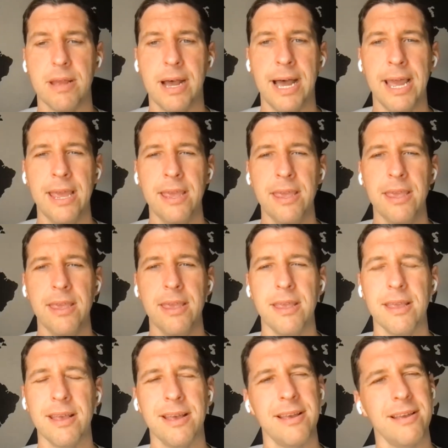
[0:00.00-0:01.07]
I
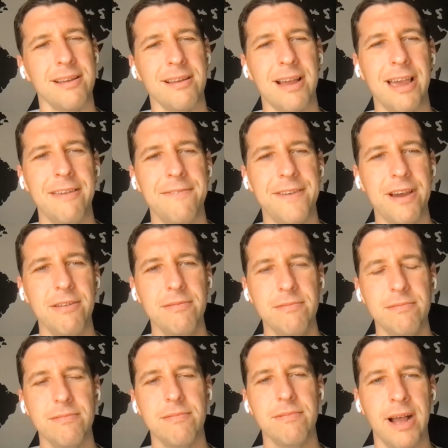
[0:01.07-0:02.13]

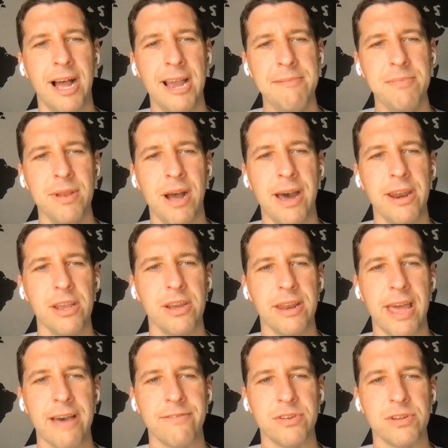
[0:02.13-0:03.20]
found I'm not a good
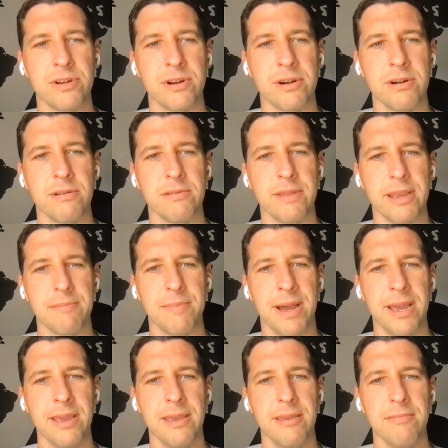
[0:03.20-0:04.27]
avatar. Like
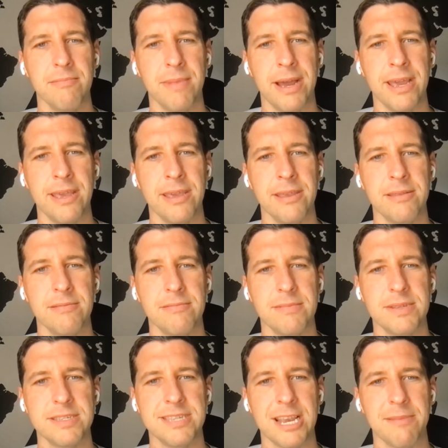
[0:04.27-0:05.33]
my
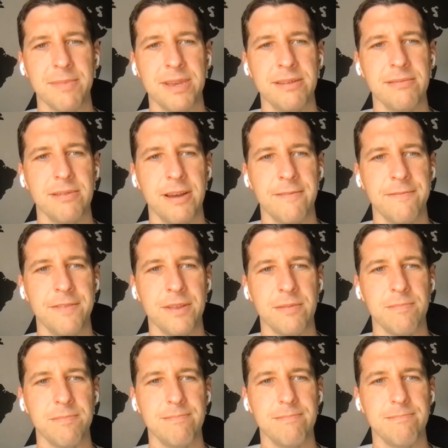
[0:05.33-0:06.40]
segment of
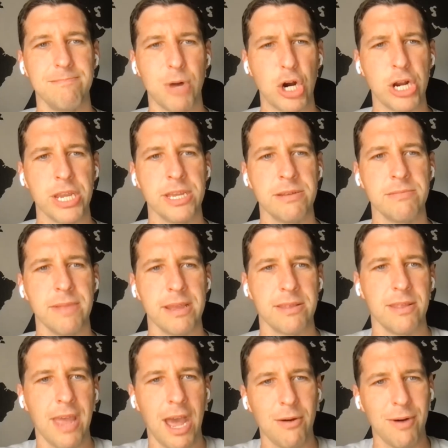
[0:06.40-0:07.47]
the market,
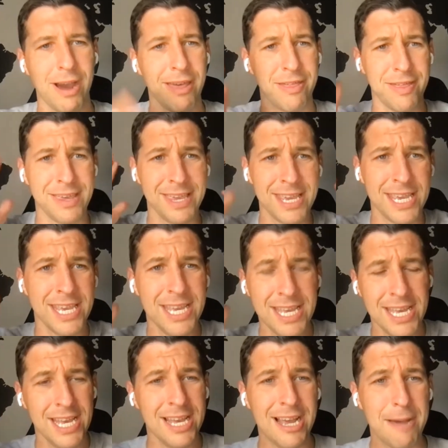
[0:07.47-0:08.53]
like how I think
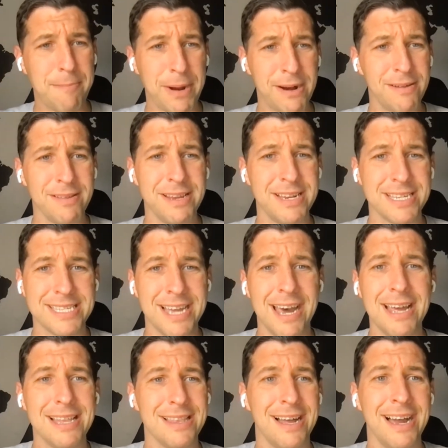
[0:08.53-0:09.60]
apparently does
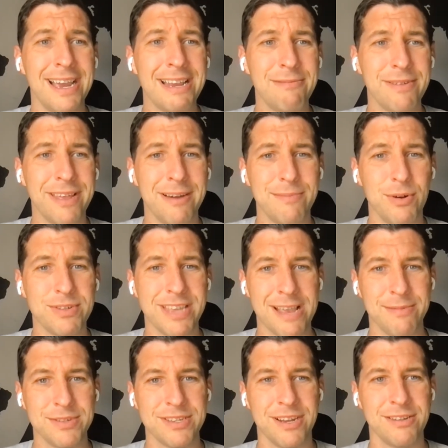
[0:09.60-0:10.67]
not align with how most
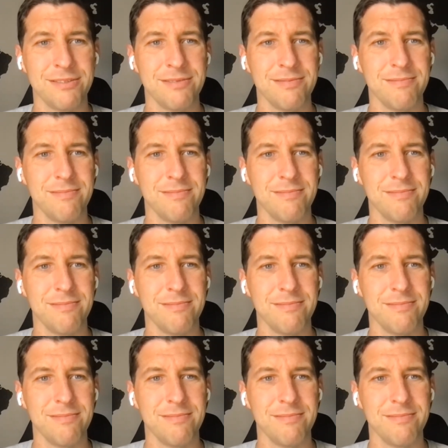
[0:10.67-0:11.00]
Amazon